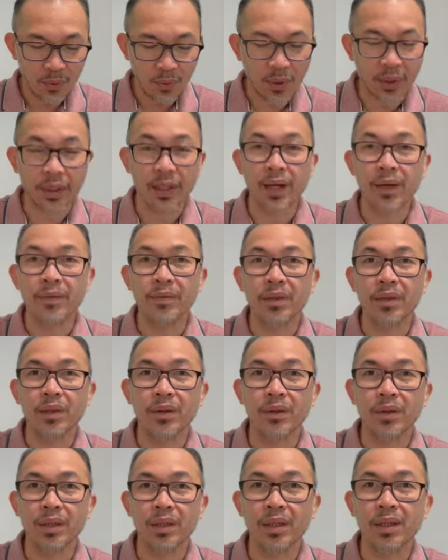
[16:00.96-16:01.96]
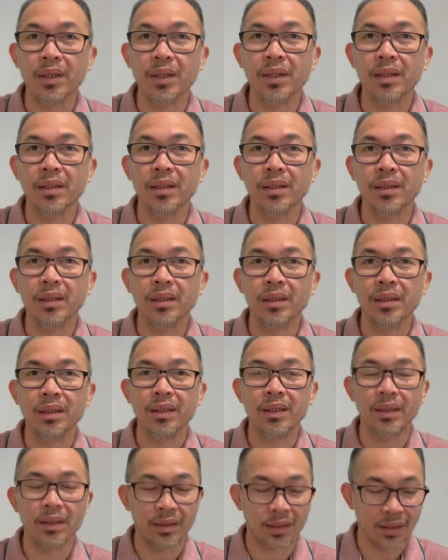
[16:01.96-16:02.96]
whatever
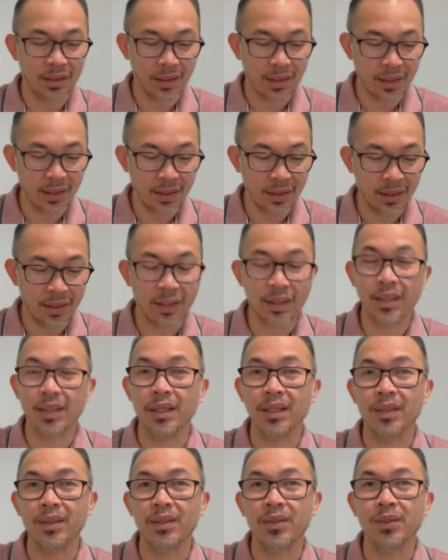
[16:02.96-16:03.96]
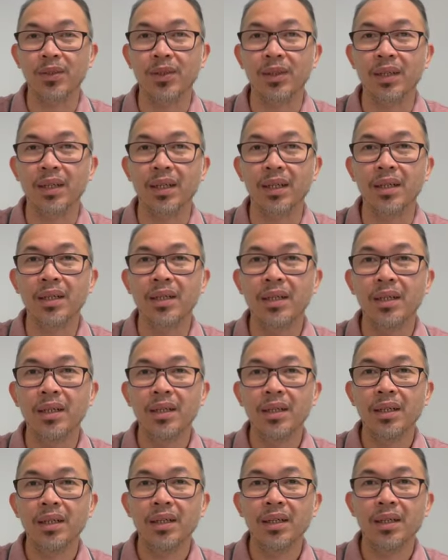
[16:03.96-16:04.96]
the incident or the
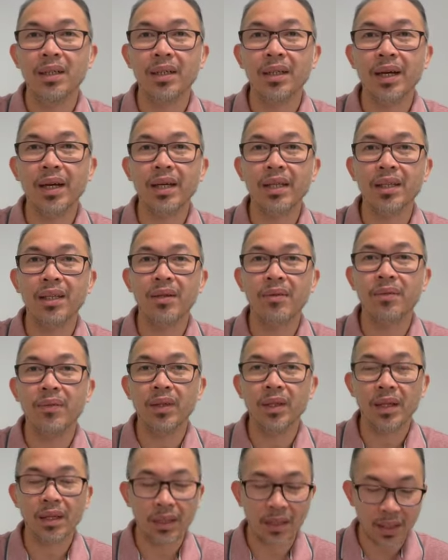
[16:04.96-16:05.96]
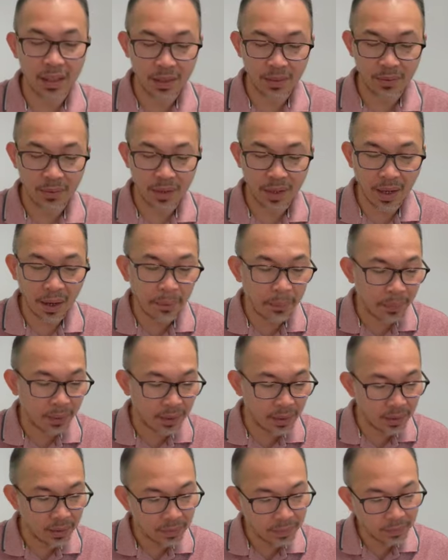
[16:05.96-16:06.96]
negative thing that
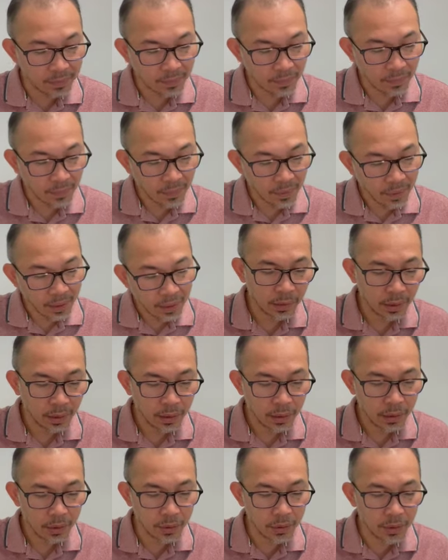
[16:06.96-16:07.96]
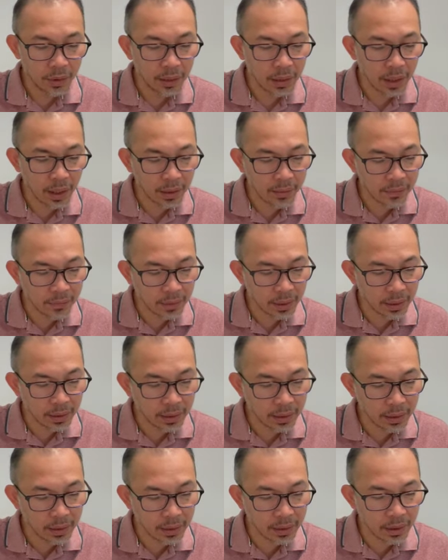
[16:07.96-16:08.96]
happened. You arrive at
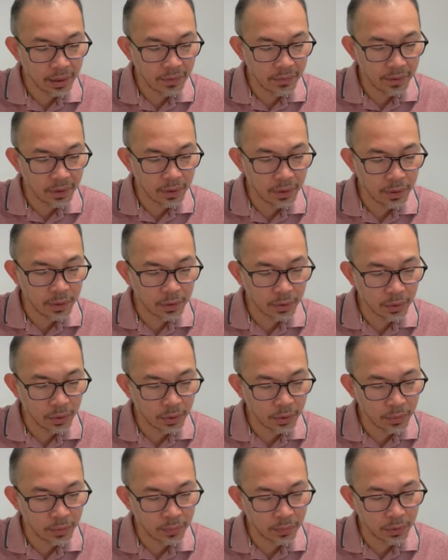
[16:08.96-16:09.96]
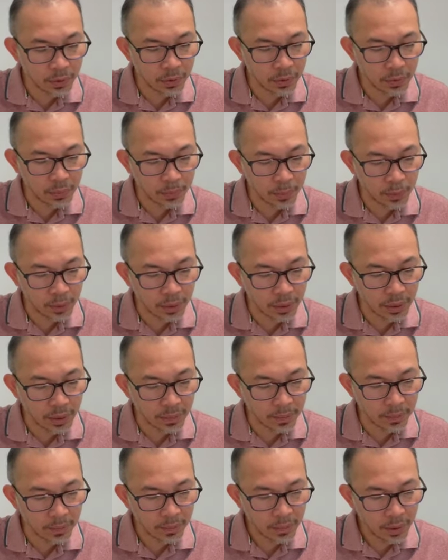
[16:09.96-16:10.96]
an individual's home to support
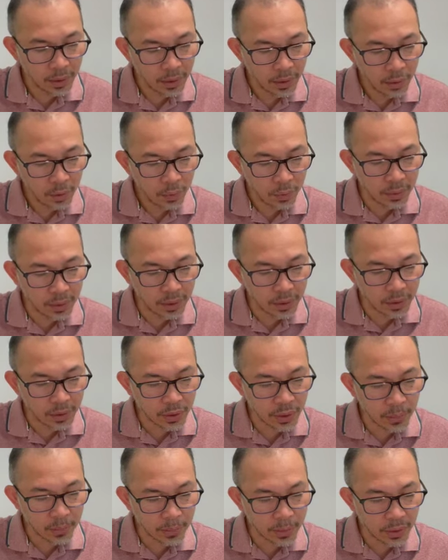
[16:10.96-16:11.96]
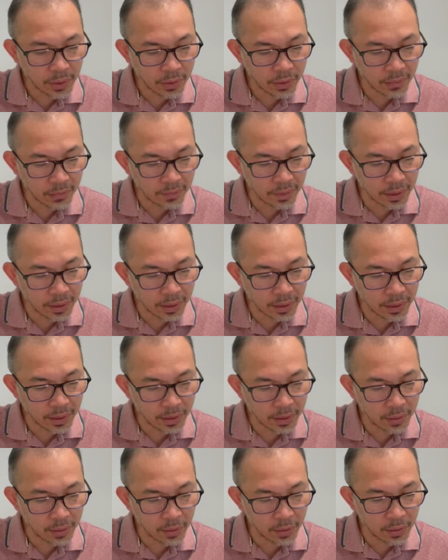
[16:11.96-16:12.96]
them with their shopping to find
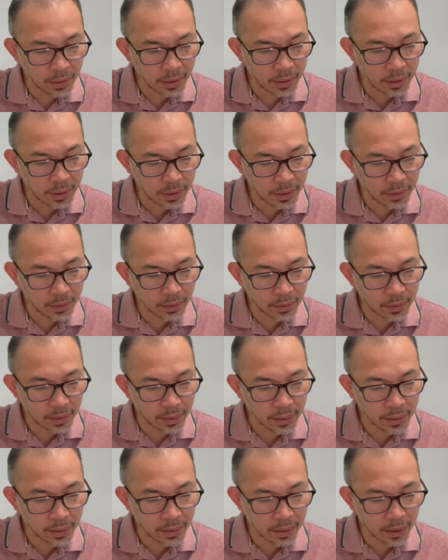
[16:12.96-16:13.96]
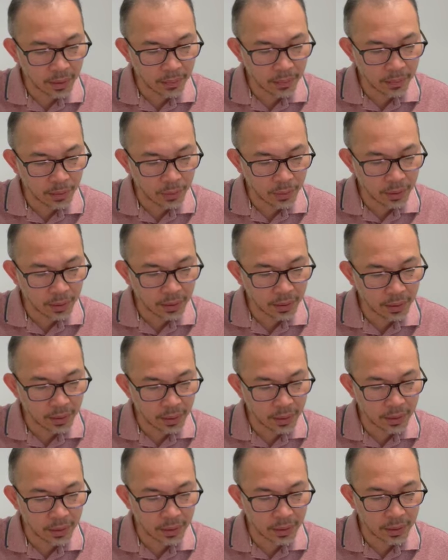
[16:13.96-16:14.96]
that colleague has already arrived to
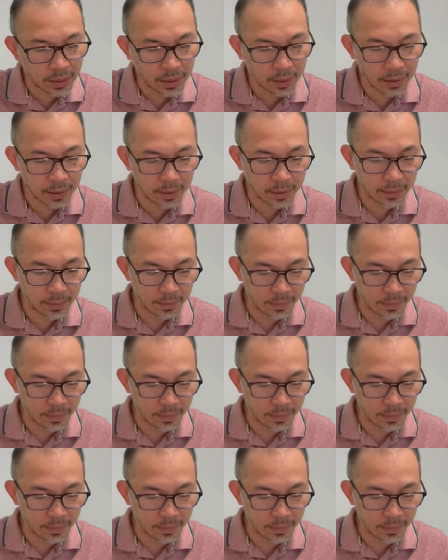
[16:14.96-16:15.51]
undertake their task.